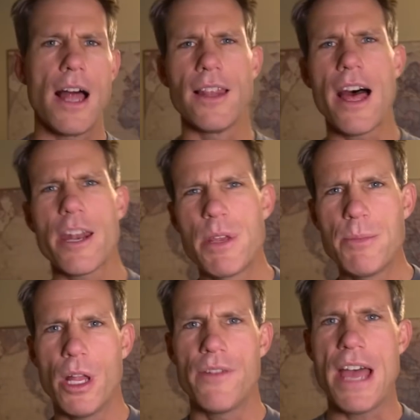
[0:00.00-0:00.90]
A lot of
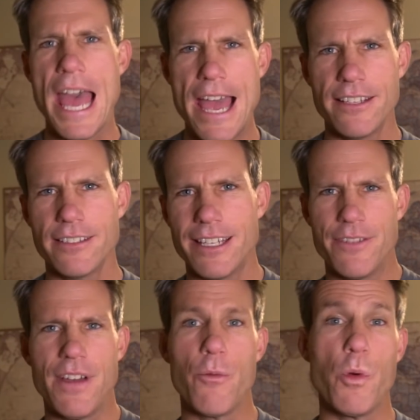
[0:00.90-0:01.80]
people have asked
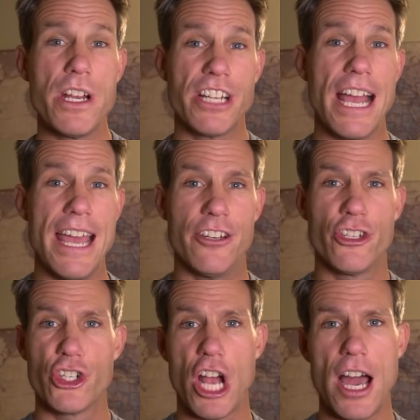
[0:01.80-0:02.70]
if I wish I had
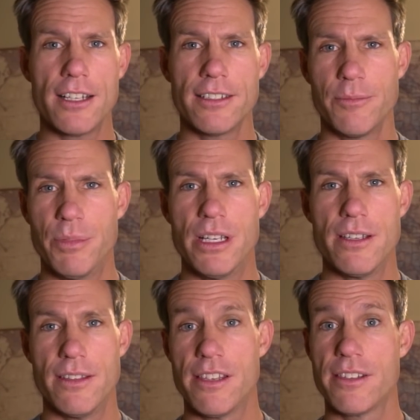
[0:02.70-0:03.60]
shocks
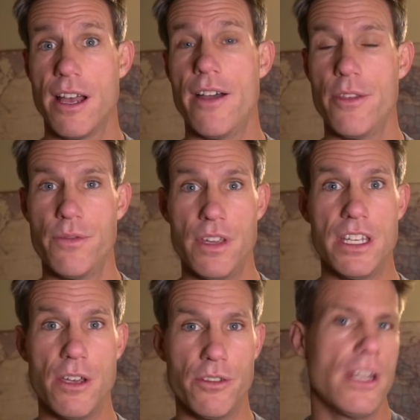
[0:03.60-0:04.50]
because they saw in the
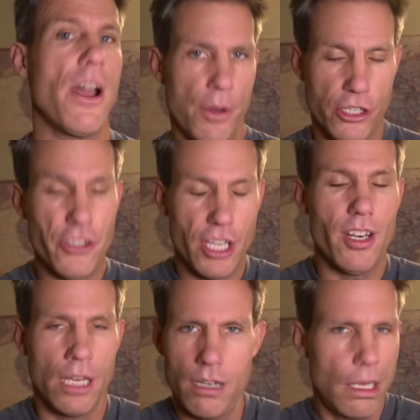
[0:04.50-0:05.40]
videos that I was just
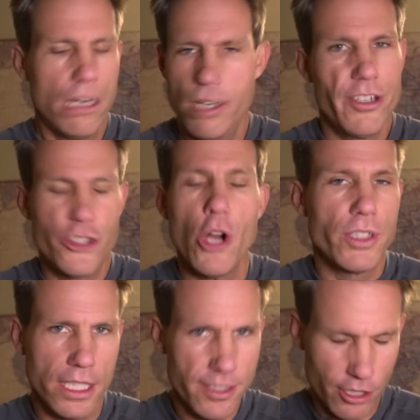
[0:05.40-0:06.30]
getting
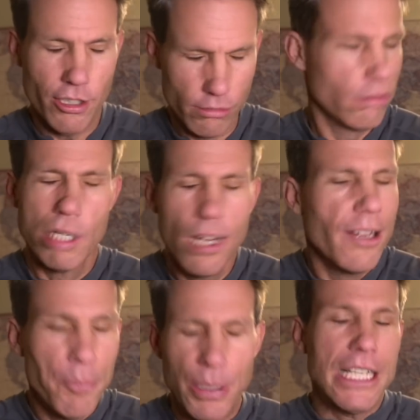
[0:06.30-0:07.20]
jolted
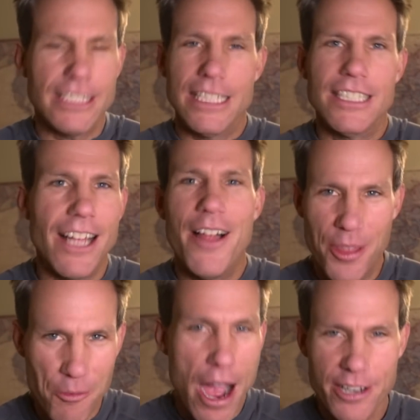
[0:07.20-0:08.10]
to pieces on
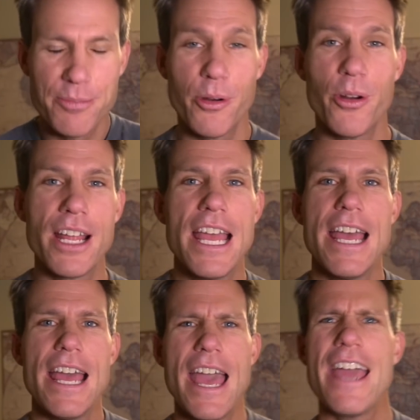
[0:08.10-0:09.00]
the washboard.
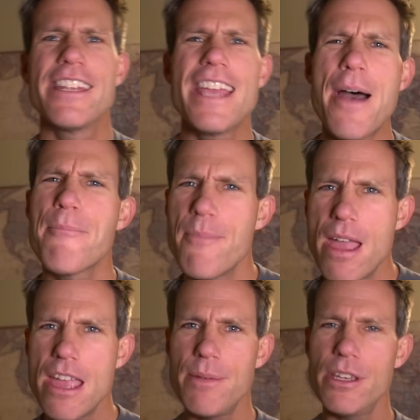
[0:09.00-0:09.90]
And yeah,
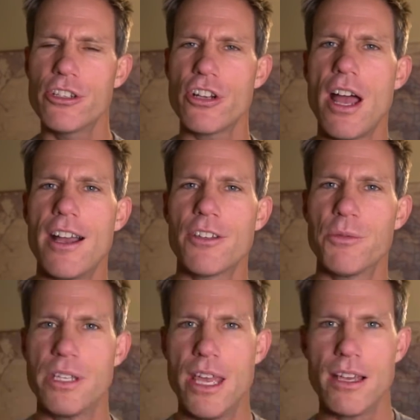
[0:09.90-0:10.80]
maybe shocks
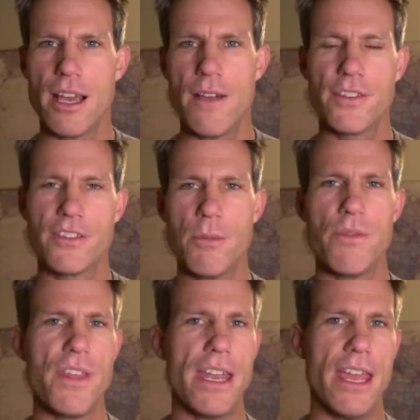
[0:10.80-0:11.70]
would take off some
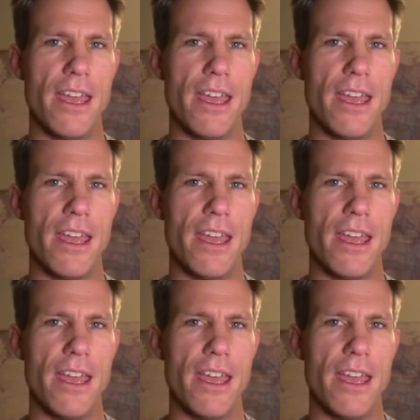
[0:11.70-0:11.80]
of that